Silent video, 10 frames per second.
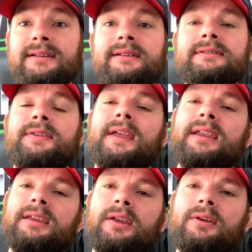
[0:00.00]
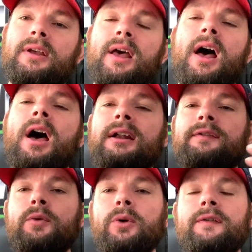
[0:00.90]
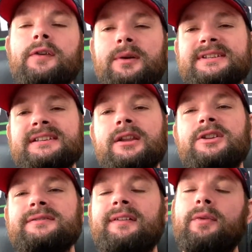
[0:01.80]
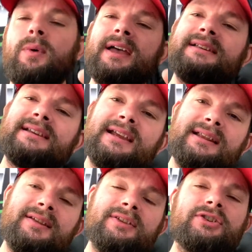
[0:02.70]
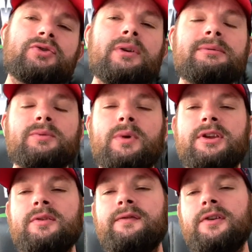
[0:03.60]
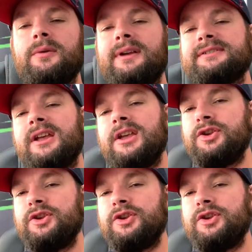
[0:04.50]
So thank you. And if you want to follow us, there's loads of other ways in the description where you can follow us.